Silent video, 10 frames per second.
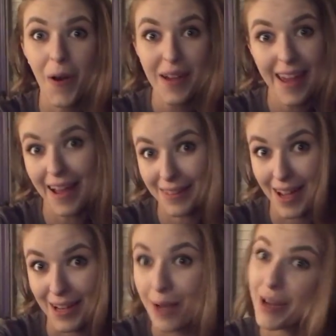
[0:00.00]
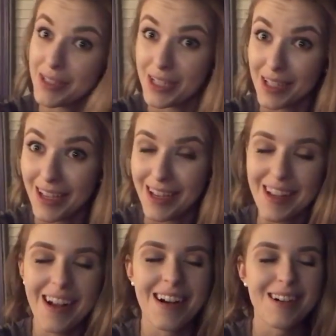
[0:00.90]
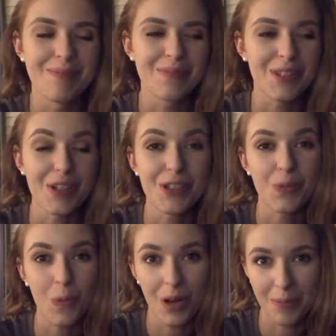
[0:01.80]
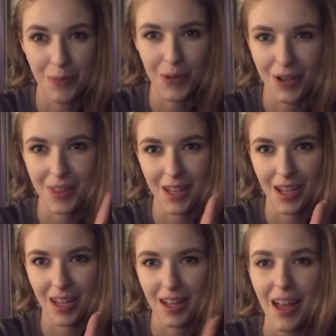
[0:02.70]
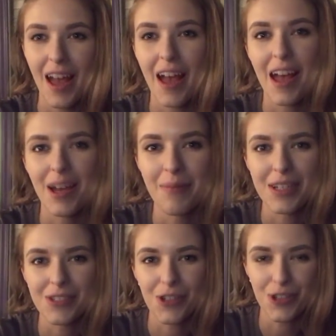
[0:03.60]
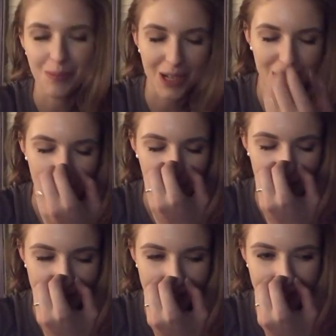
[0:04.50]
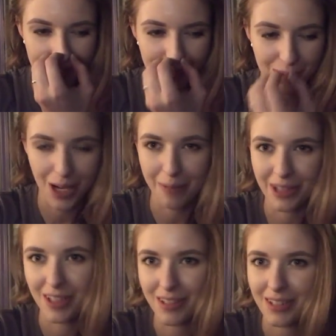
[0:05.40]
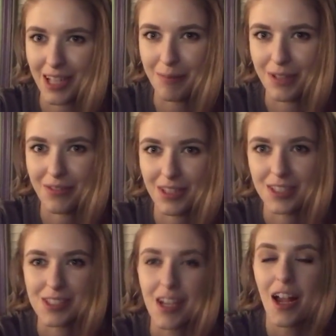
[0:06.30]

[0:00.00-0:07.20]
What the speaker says: Okay, I lied. I'm not done yet. There's one more thing, and my social media person will probably like me for this.